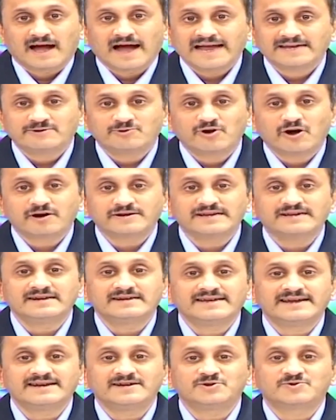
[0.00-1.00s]
I do not
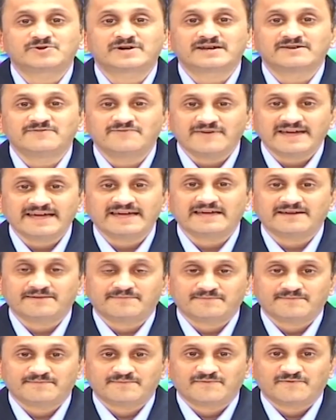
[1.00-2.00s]
intend to
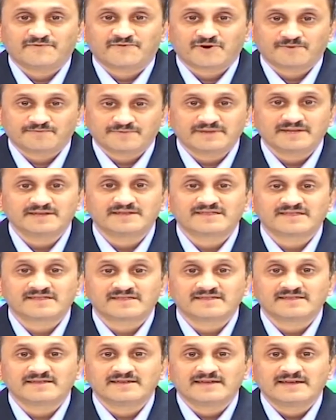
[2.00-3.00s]
convey from
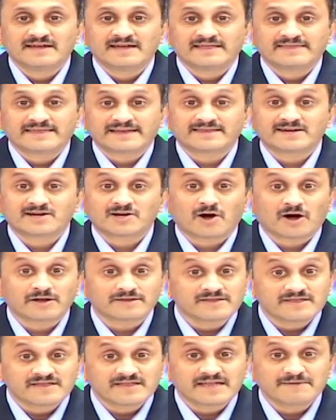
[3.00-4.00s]
this that the
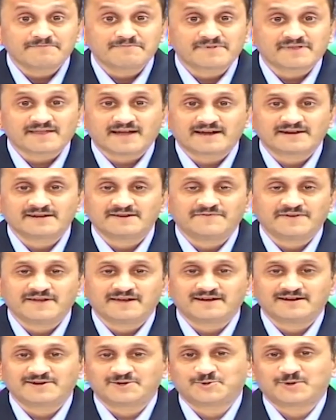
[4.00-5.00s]
concepts are
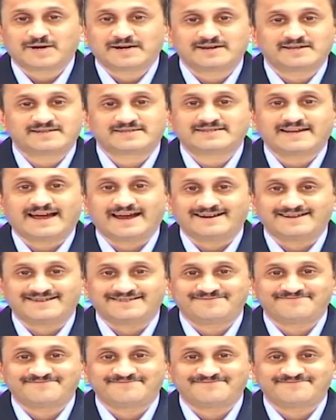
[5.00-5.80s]
difficult to understand.